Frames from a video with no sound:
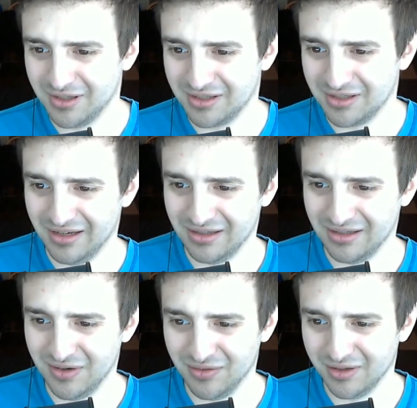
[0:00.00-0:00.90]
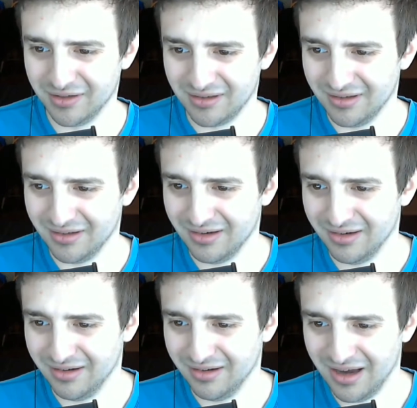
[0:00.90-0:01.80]
size of even
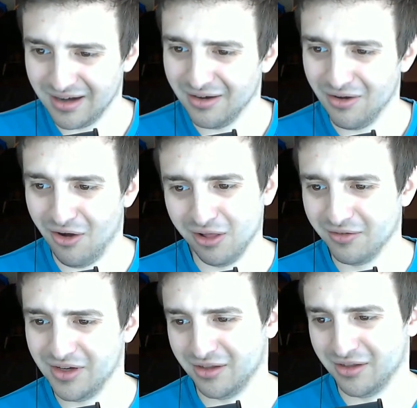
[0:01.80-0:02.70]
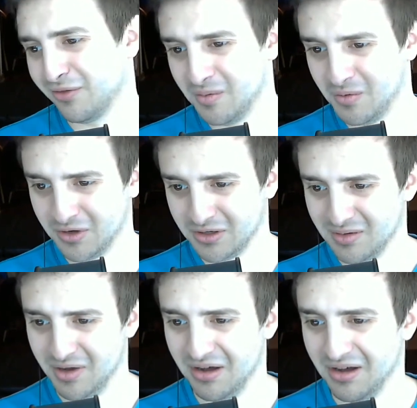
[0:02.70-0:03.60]
all of the other frameworks
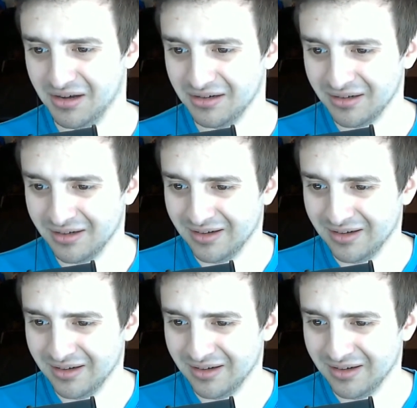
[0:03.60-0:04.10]
combined.